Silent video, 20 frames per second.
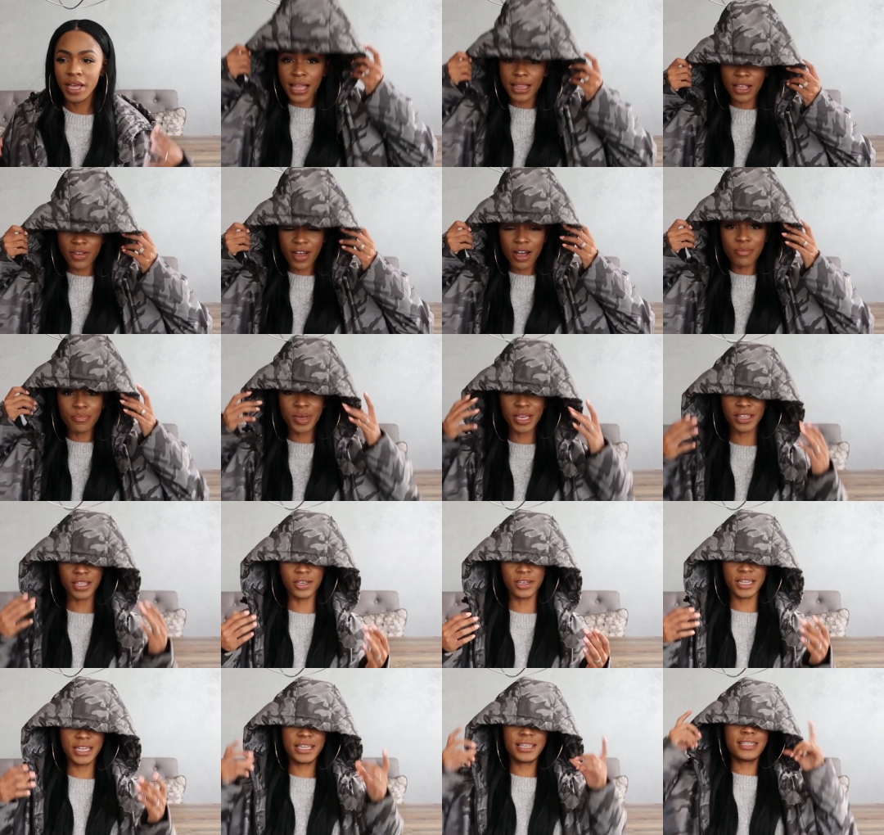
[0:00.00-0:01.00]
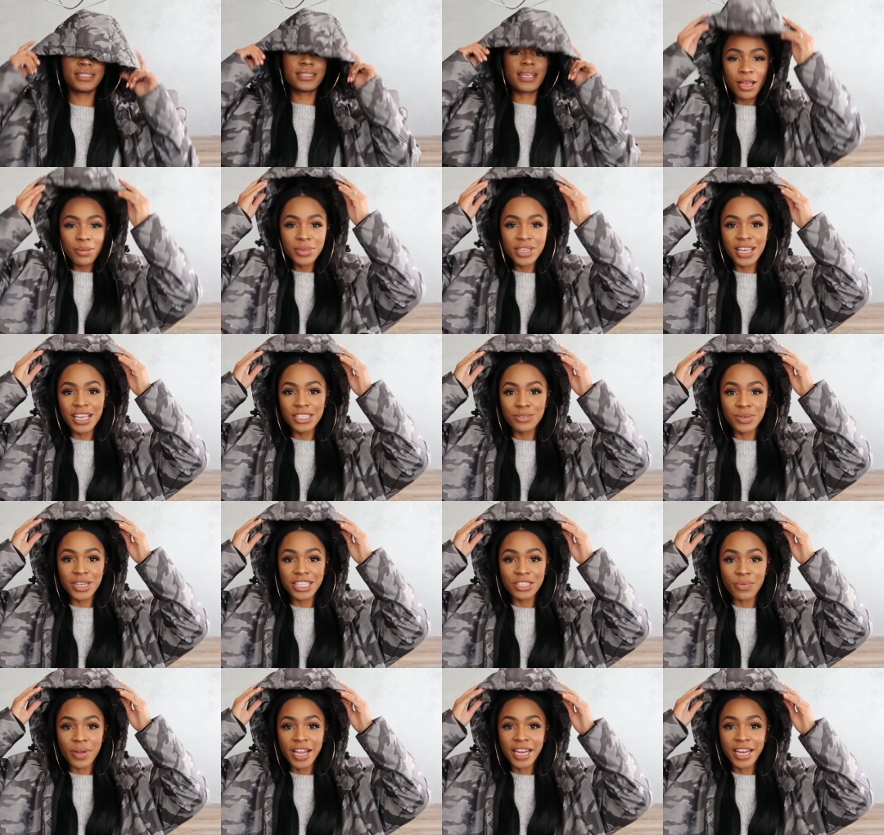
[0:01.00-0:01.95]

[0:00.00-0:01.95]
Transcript: I love how big the hood is because when it's